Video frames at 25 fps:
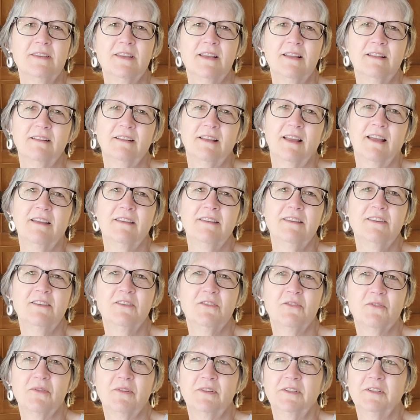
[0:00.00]

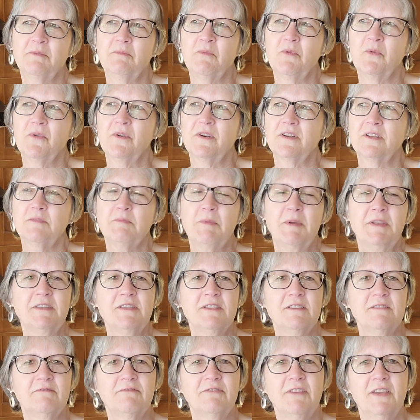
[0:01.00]
a little more
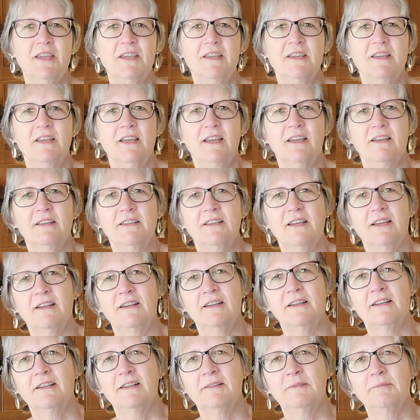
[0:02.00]
expensive
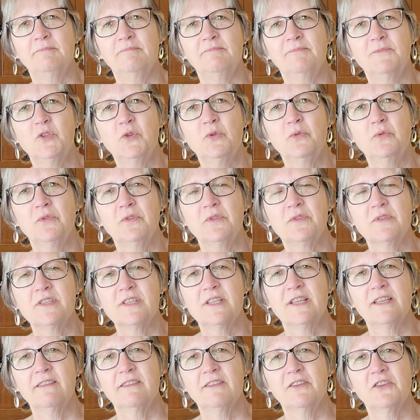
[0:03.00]
tools
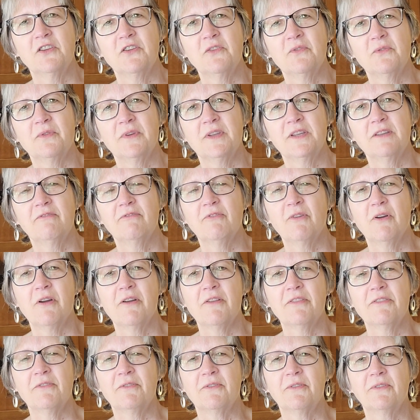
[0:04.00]
like the Keurig
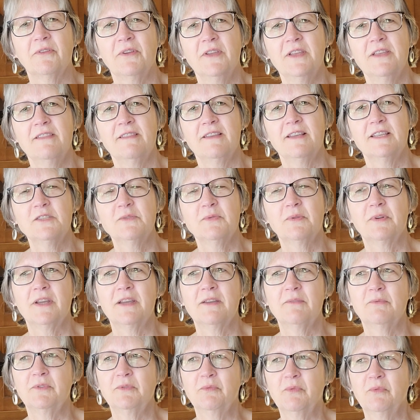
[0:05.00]
frother. That's what
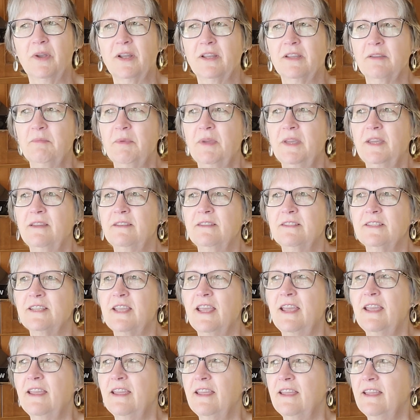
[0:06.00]
I would recommend.
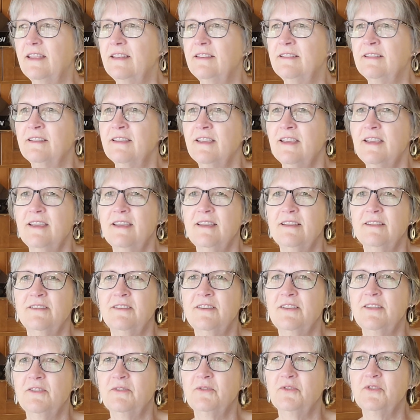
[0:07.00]
And
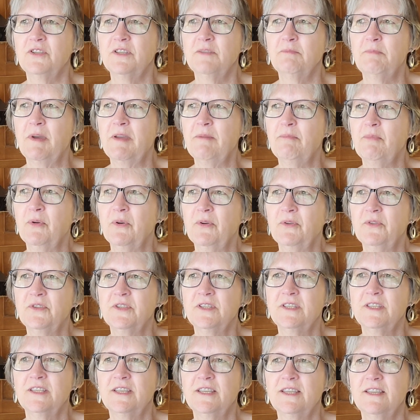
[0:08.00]
just by
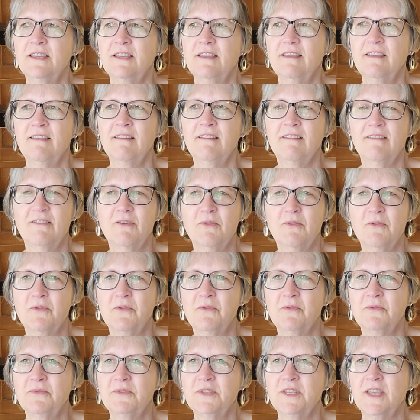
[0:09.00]
purchasing
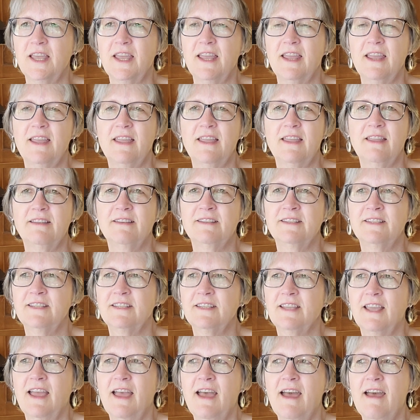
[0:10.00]
those and
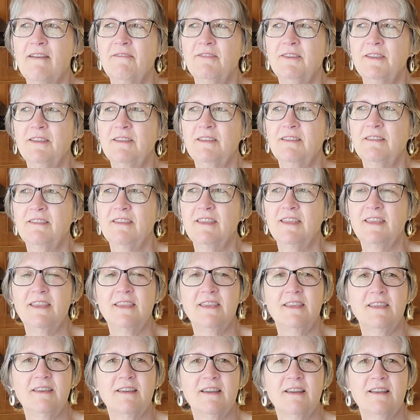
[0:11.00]
having
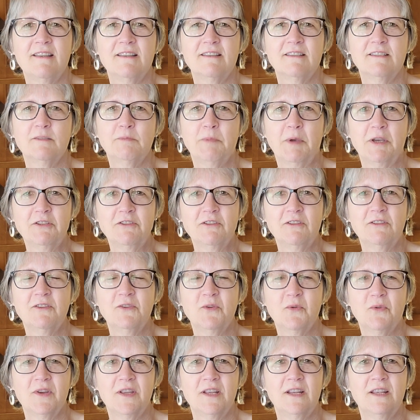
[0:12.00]
the special
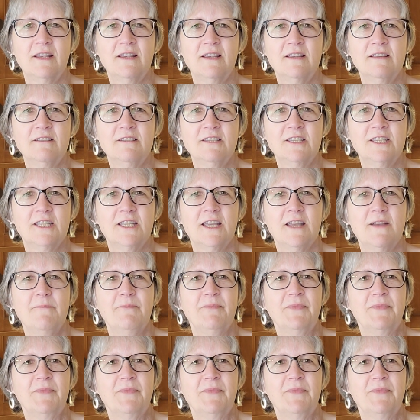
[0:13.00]
ingredients,